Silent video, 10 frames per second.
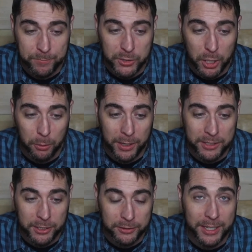So
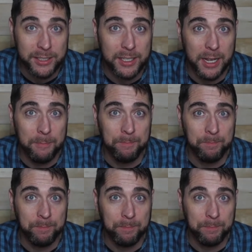until next time,
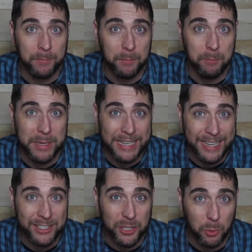be
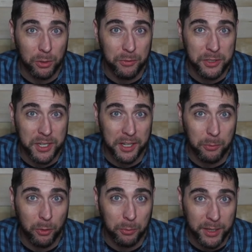against the world for the sake of
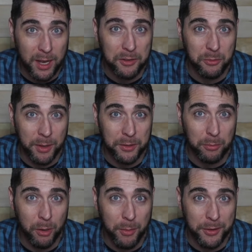the world. Be contra mundum,
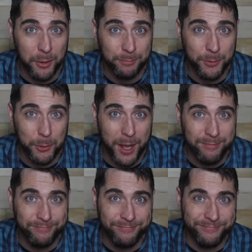pro mundo. Okay?
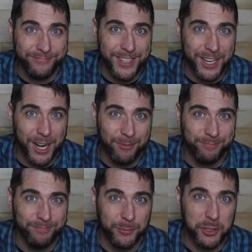
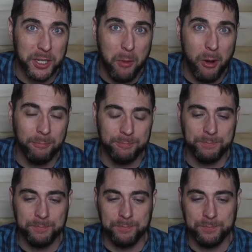See you next time.